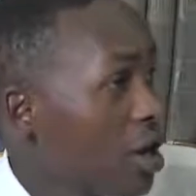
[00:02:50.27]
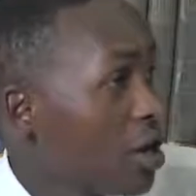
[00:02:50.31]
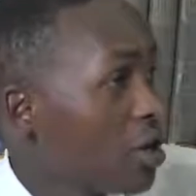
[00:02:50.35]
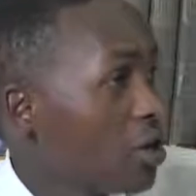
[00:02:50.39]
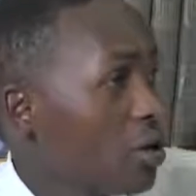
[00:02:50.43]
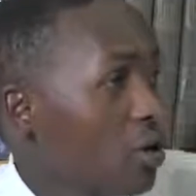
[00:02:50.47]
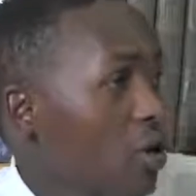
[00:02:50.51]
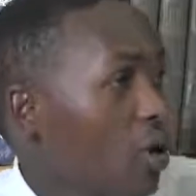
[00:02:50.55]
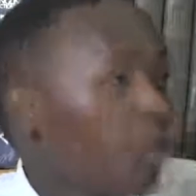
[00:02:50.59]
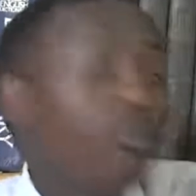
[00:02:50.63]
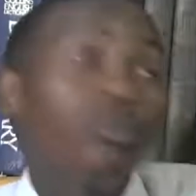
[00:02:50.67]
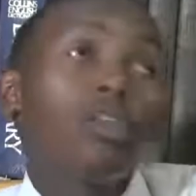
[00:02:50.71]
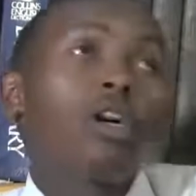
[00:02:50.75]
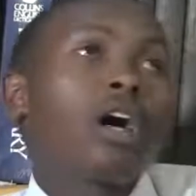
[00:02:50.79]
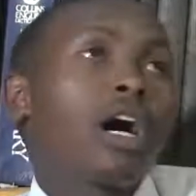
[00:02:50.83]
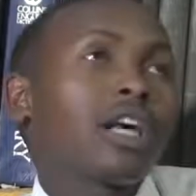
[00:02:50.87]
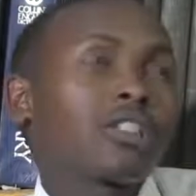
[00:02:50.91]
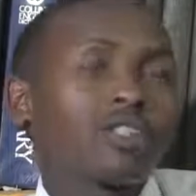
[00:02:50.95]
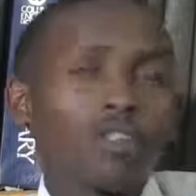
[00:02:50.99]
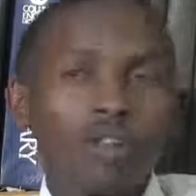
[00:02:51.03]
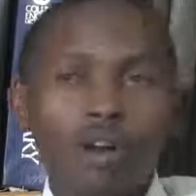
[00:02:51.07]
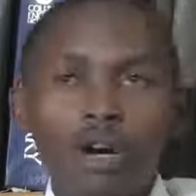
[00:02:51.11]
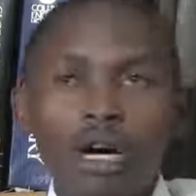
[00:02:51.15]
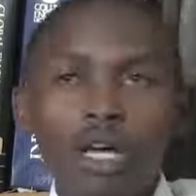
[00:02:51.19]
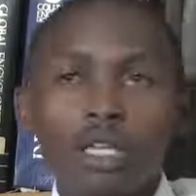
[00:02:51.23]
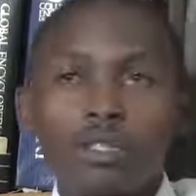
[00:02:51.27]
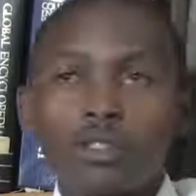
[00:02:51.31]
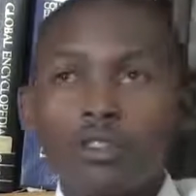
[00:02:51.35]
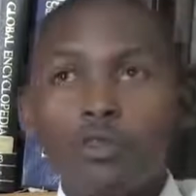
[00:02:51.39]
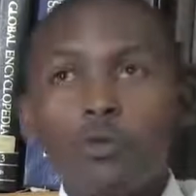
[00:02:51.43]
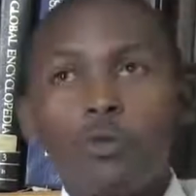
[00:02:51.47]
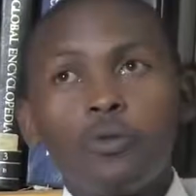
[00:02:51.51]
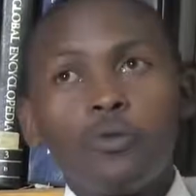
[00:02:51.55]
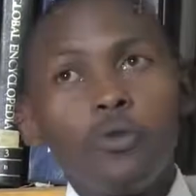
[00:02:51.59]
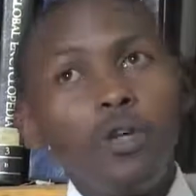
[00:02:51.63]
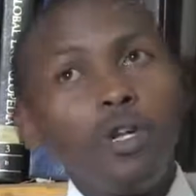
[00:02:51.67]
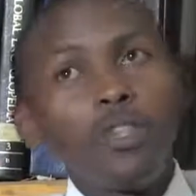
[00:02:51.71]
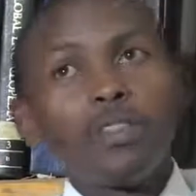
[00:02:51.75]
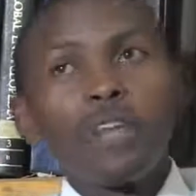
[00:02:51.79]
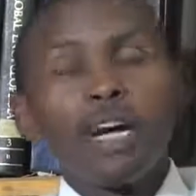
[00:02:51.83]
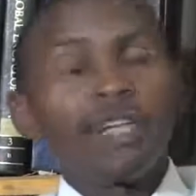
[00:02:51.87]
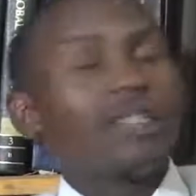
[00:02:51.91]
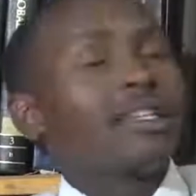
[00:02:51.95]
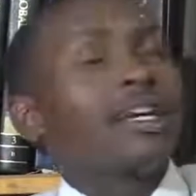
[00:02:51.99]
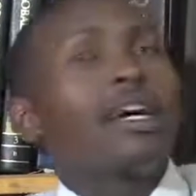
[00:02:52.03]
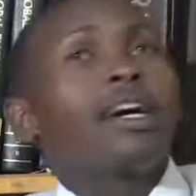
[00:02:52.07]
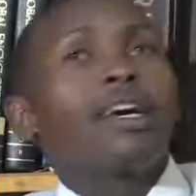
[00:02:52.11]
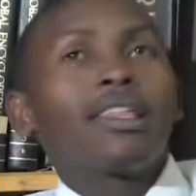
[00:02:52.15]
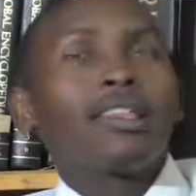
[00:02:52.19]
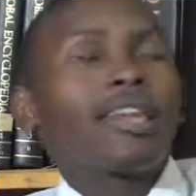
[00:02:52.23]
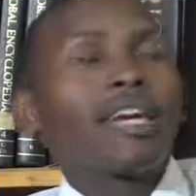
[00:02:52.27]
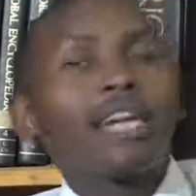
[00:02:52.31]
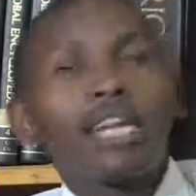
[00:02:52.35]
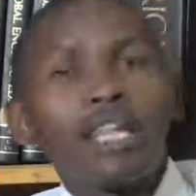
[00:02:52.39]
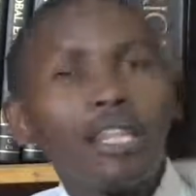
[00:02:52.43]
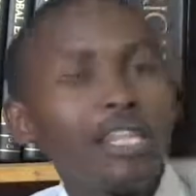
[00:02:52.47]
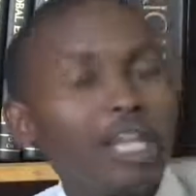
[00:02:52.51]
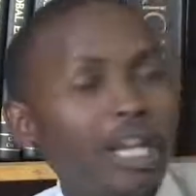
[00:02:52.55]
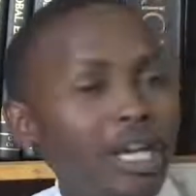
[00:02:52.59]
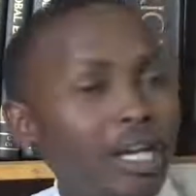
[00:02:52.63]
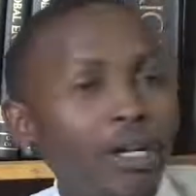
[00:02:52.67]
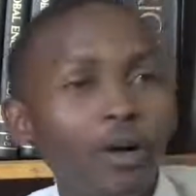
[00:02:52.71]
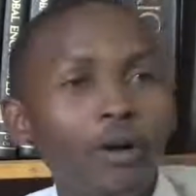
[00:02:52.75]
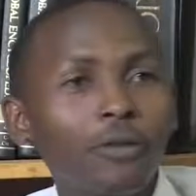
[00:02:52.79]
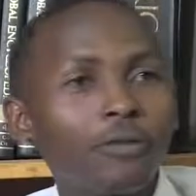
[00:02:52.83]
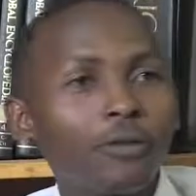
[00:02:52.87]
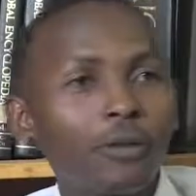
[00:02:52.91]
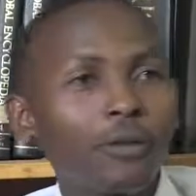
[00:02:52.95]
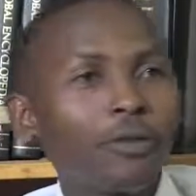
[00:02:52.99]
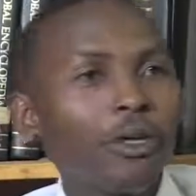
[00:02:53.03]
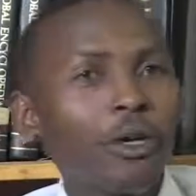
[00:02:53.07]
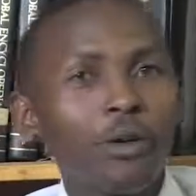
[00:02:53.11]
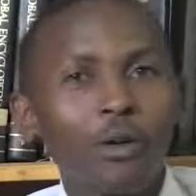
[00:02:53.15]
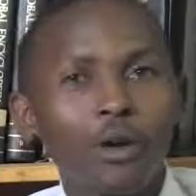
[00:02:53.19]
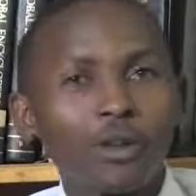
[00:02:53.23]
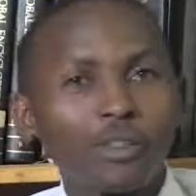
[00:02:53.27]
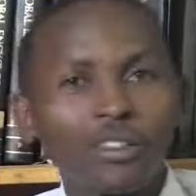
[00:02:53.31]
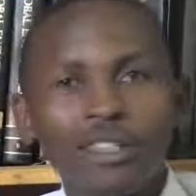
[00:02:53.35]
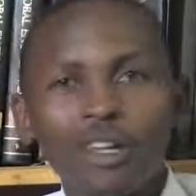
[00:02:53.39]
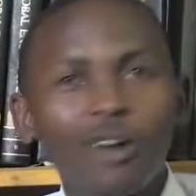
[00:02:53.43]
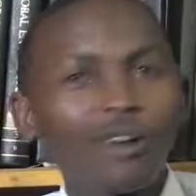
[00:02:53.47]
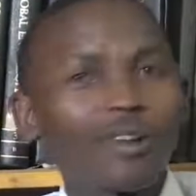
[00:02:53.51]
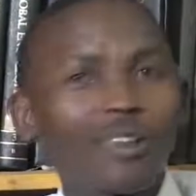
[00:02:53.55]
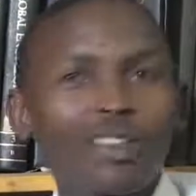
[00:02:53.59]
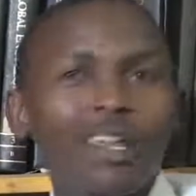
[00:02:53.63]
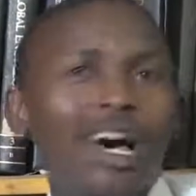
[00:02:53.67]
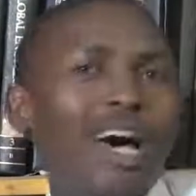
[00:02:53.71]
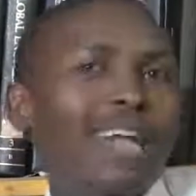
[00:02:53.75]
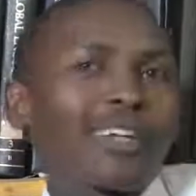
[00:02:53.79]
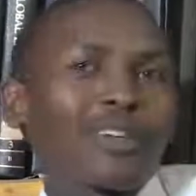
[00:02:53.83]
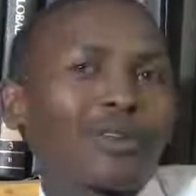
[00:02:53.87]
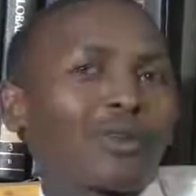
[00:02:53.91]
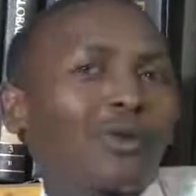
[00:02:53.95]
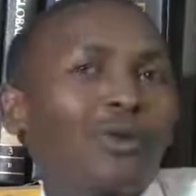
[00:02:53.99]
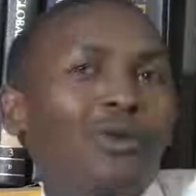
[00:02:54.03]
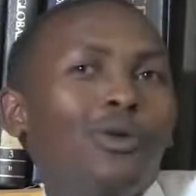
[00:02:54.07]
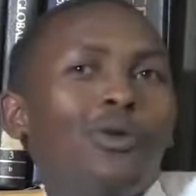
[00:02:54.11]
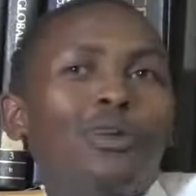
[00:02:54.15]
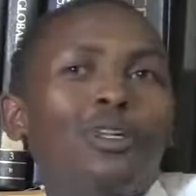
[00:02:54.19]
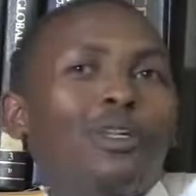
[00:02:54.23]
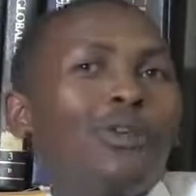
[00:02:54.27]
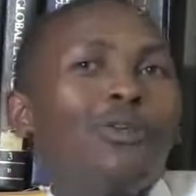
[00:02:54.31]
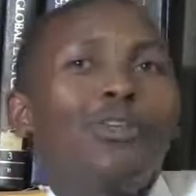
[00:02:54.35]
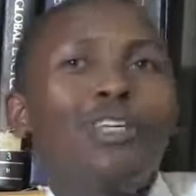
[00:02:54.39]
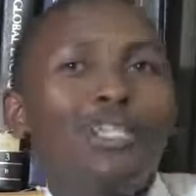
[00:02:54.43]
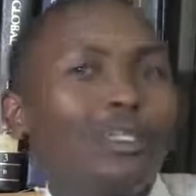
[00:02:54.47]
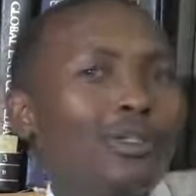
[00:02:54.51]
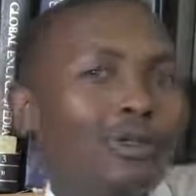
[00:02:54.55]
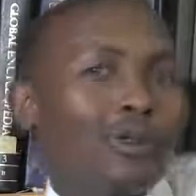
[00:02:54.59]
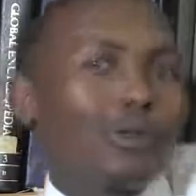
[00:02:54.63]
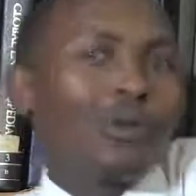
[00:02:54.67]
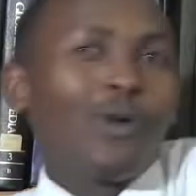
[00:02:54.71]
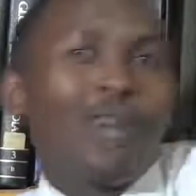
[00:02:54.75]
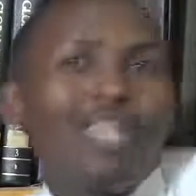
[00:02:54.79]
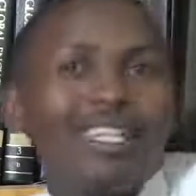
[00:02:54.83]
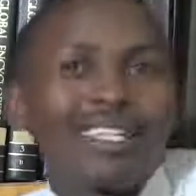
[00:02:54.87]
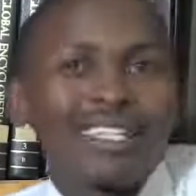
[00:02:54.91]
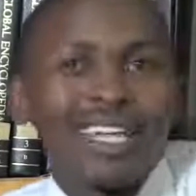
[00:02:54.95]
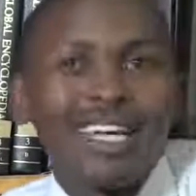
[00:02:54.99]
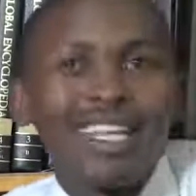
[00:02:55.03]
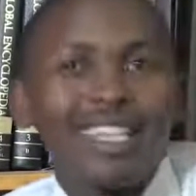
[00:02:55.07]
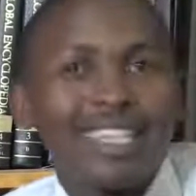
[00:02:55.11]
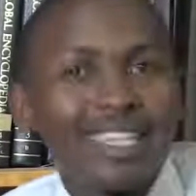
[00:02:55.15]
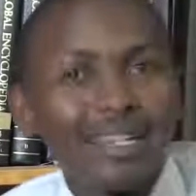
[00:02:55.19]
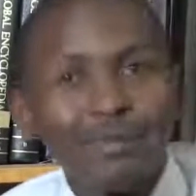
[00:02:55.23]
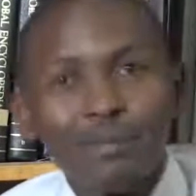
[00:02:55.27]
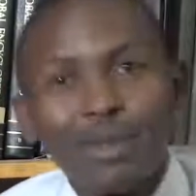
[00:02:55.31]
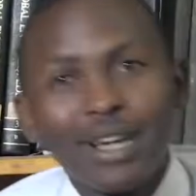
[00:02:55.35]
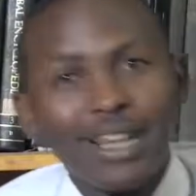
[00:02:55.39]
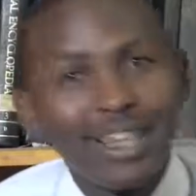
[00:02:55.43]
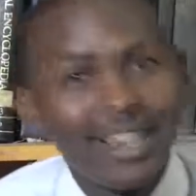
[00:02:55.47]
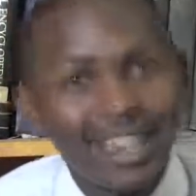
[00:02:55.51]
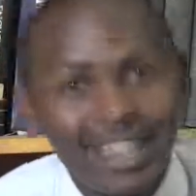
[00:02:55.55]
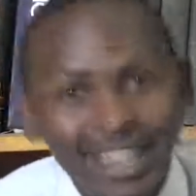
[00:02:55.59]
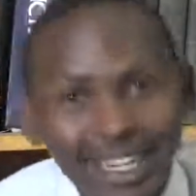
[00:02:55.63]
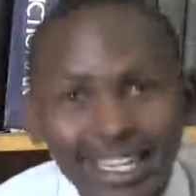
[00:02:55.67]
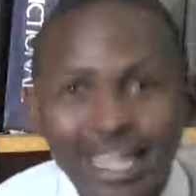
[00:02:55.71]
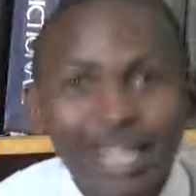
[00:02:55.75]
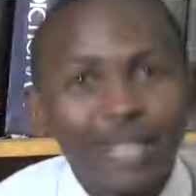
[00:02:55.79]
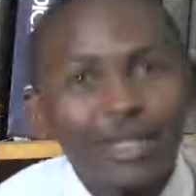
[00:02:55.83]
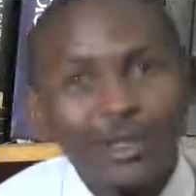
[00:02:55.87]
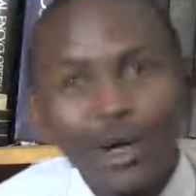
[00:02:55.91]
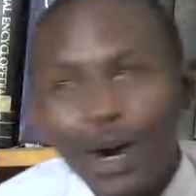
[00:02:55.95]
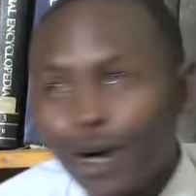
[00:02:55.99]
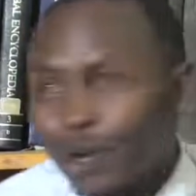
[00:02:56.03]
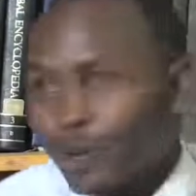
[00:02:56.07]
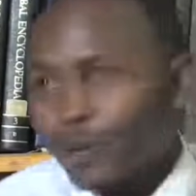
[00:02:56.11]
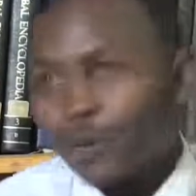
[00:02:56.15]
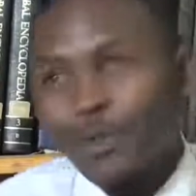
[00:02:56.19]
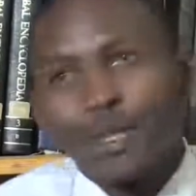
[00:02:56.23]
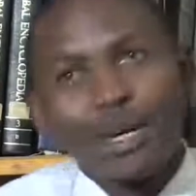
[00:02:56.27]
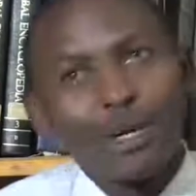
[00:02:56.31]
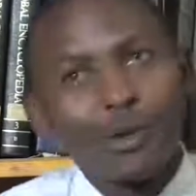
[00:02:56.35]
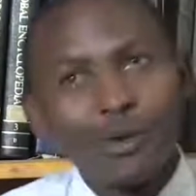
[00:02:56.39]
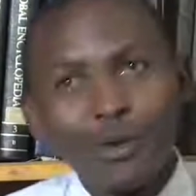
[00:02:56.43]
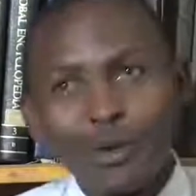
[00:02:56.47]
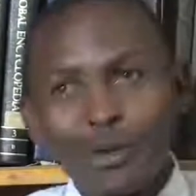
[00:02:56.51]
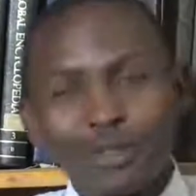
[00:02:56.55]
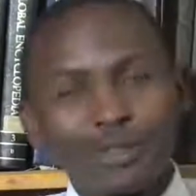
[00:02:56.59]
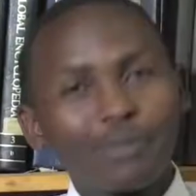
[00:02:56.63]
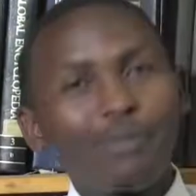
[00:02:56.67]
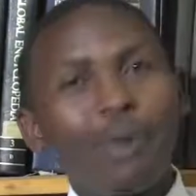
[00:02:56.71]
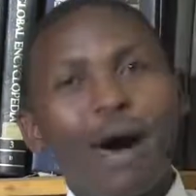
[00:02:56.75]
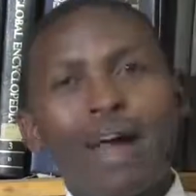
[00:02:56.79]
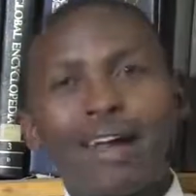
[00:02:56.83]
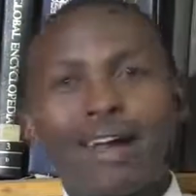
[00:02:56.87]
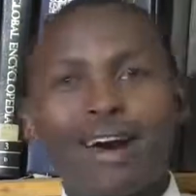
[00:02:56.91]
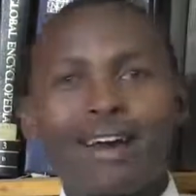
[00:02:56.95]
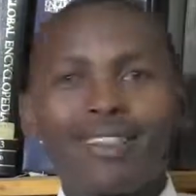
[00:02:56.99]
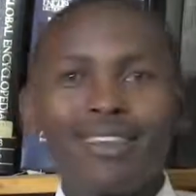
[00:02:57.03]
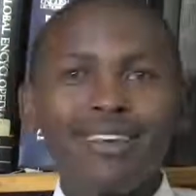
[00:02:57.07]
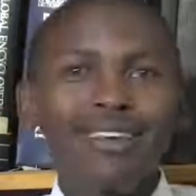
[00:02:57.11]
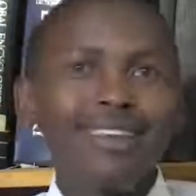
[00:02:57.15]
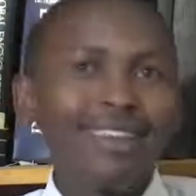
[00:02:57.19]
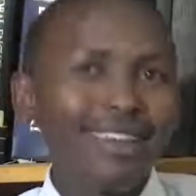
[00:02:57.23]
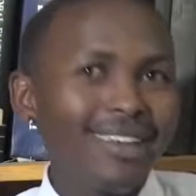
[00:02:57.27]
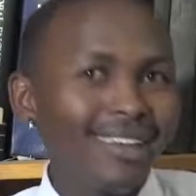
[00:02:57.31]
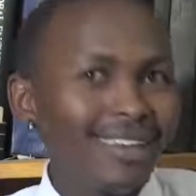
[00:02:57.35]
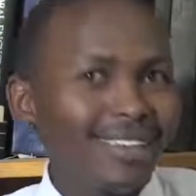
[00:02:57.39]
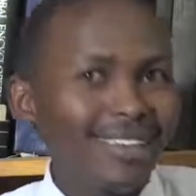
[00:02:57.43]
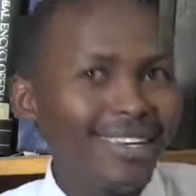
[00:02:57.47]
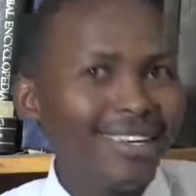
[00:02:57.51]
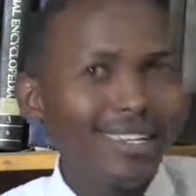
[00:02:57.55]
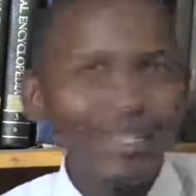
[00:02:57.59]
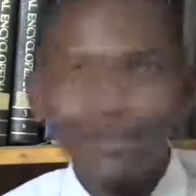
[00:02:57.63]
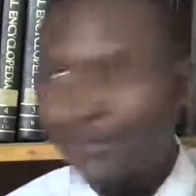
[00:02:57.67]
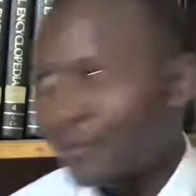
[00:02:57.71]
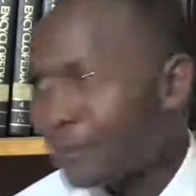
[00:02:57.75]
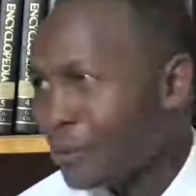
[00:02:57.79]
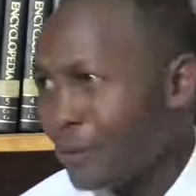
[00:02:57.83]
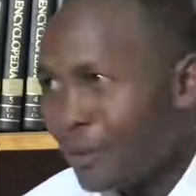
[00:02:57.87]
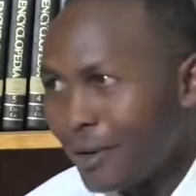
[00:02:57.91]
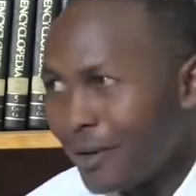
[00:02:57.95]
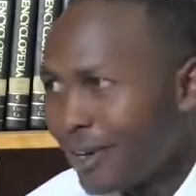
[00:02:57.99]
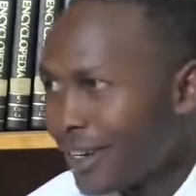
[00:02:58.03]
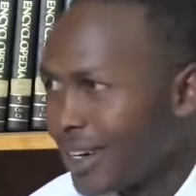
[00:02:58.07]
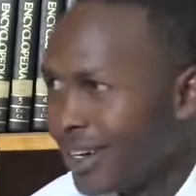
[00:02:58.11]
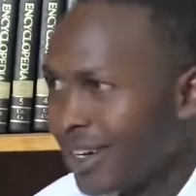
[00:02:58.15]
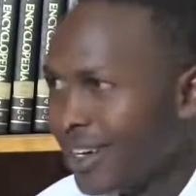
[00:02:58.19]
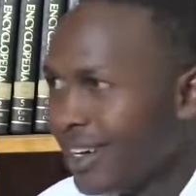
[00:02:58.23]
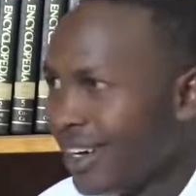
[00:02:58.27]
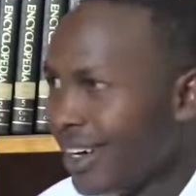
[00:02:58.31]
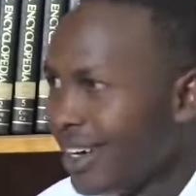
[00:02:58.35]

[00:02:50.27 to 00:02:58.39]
You know, as long as you feel that the gatherie of today was not that good, you need to go and tell them, hey, talk to the cook's banner. This food.